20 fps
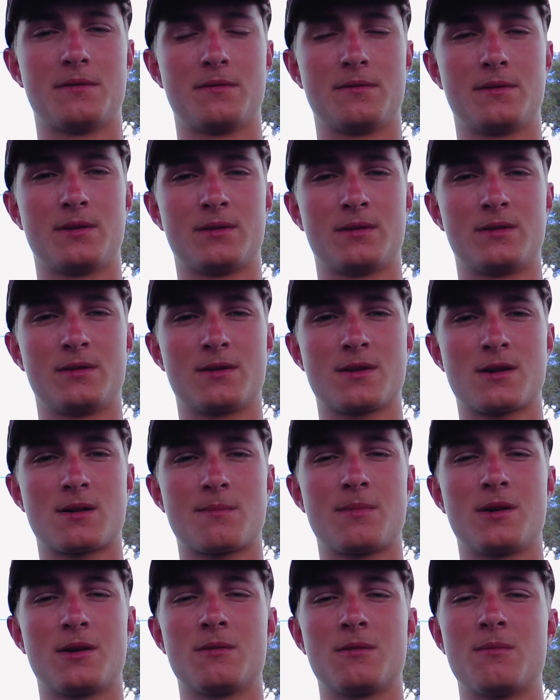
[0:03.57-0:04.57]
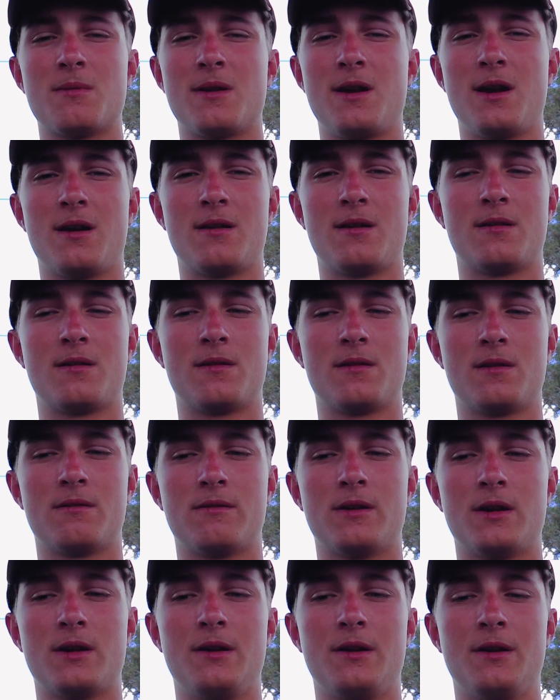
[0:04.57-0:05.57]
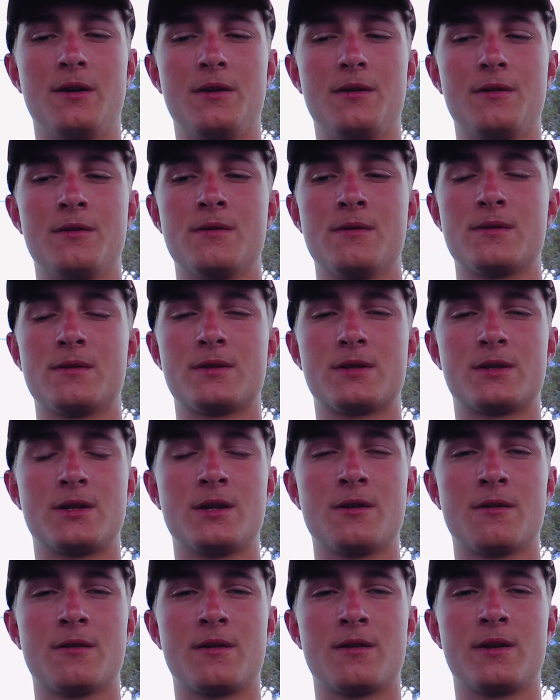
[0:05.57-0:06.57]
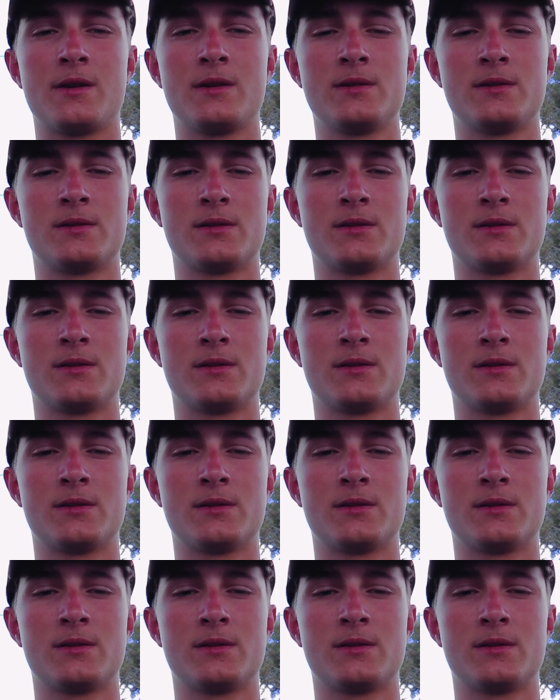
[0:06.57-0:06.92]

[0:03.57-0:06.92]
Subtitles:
This is going to be the beginning of a new series.